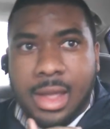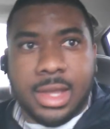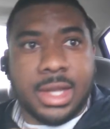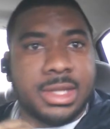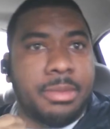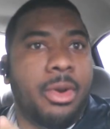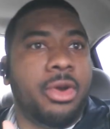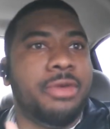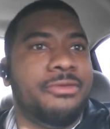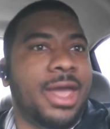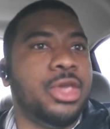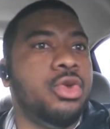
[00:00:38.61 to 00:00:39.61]
does it
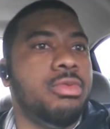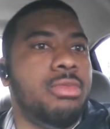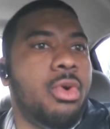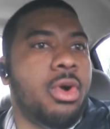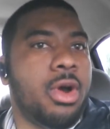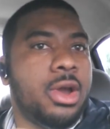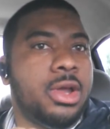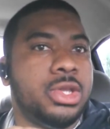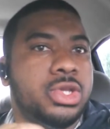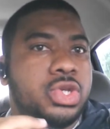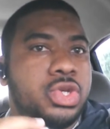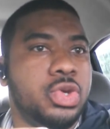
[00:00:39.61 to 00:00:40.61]
motivate you more
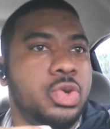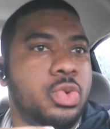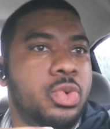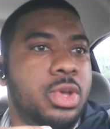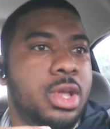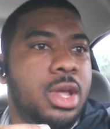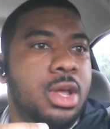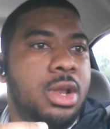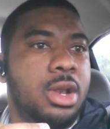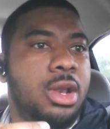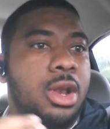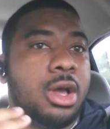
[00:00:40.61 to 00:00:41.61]
to
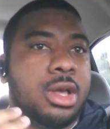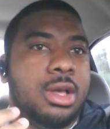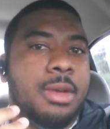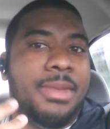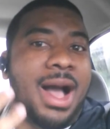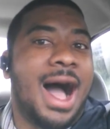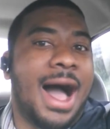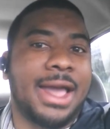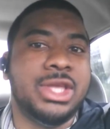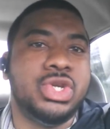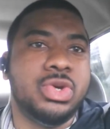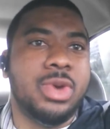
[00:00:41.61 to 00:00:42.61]
look
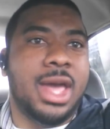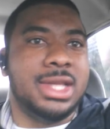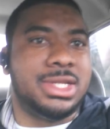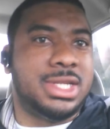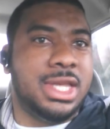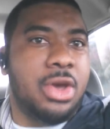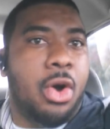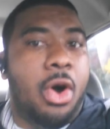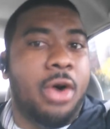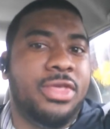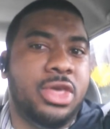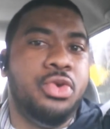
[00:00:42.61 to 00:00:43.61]
behind you and see
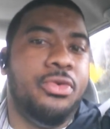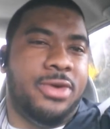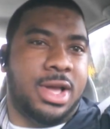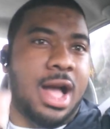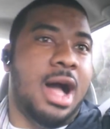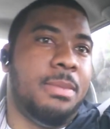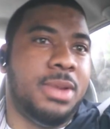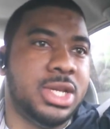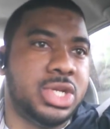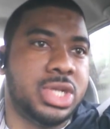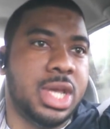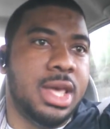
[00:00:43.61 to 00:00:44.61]
all that you've
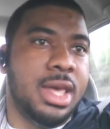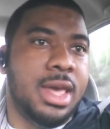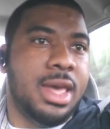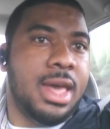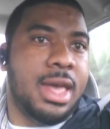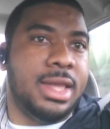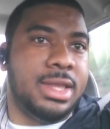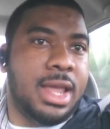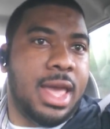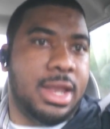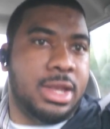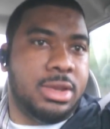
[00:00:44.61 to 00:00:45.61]
accomplished and,
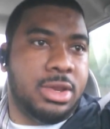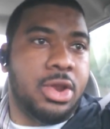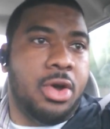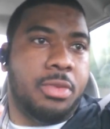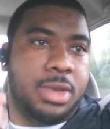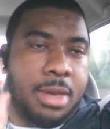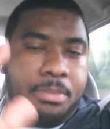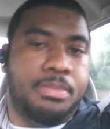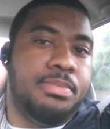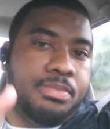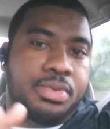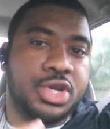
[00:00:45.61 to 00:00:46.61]
and you know, get
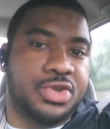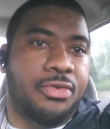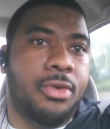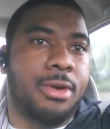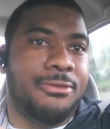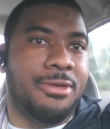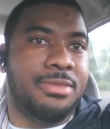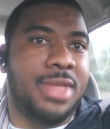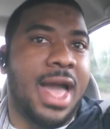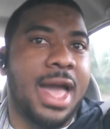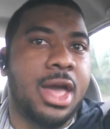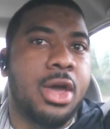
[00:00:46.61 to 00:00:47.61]
pushed forward from
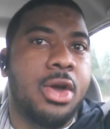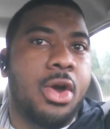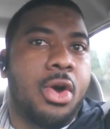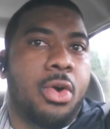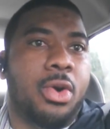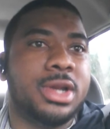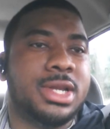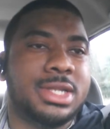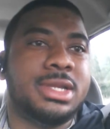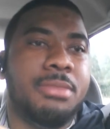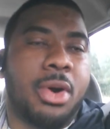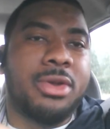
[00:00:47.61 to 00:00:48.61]
that? Or
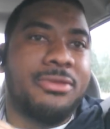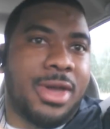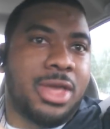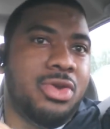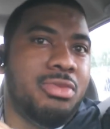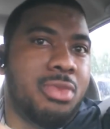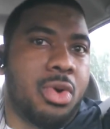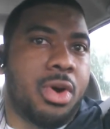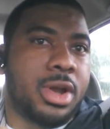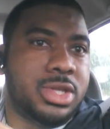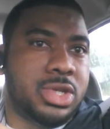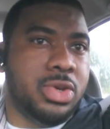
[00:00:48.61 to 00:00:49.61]
does it motivate you
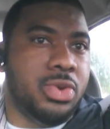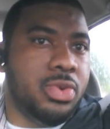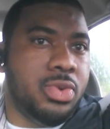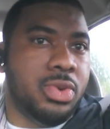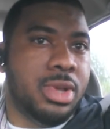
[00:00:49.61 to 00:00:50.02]
more to